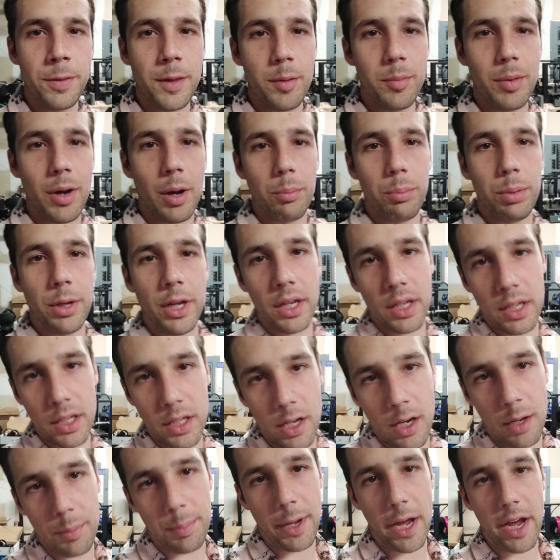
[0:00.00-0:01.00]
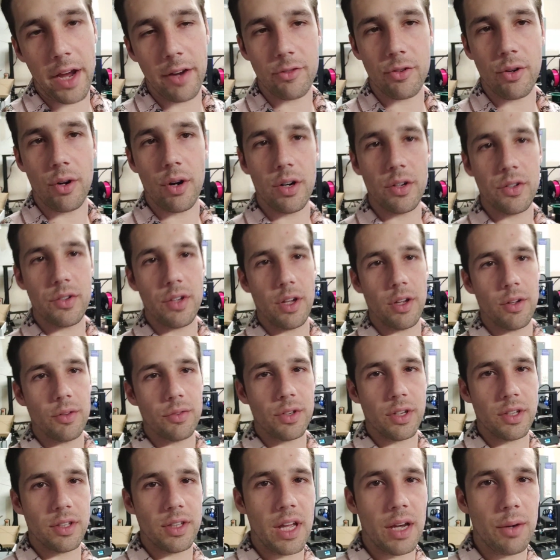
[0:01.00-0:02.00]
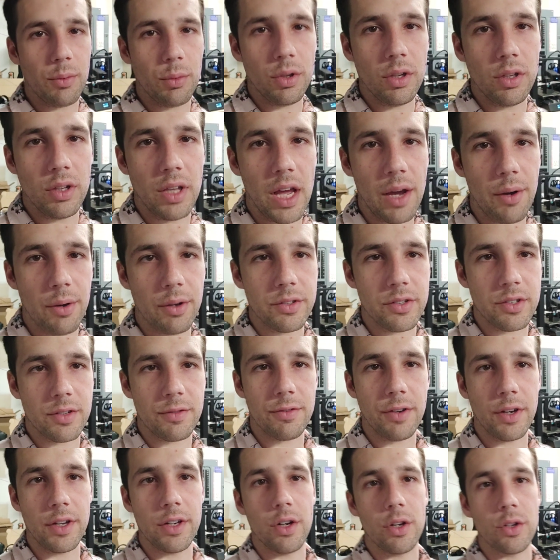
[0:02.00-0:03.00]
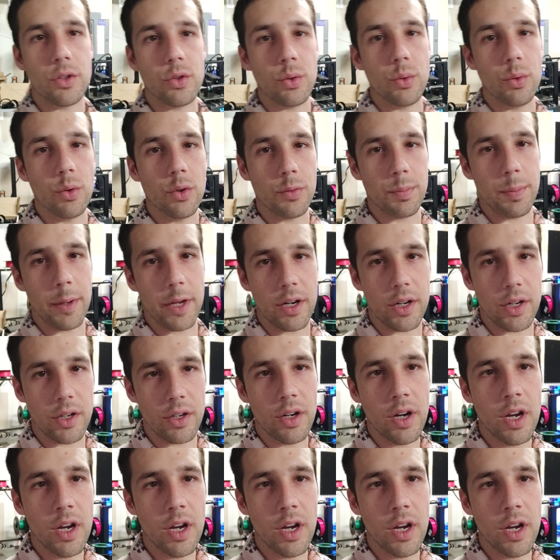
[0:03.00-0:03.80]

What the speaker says: about picking up after ourselves, and that will allow us to find our tools better.